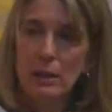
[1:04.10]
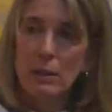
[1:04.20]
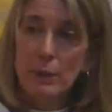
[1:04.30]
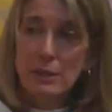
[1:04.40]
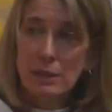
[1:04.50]

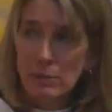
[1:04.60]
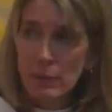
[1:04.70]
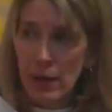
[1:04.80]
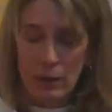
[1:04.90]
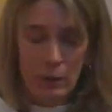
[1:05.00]
business
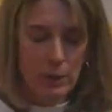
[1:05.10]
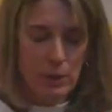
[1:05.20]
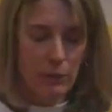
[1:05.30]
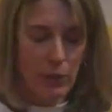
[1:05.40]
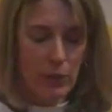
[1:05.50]
model
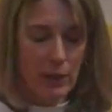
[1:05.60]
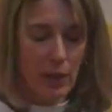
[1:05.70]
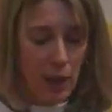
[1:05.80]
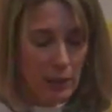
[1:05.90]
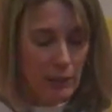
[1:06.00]
was for the
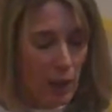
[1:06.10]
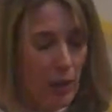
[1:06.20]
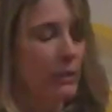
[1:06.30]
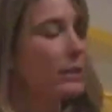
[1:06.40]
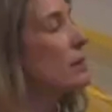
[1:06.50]
olive
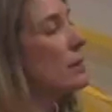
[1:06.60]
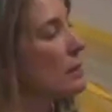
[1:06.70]
harvest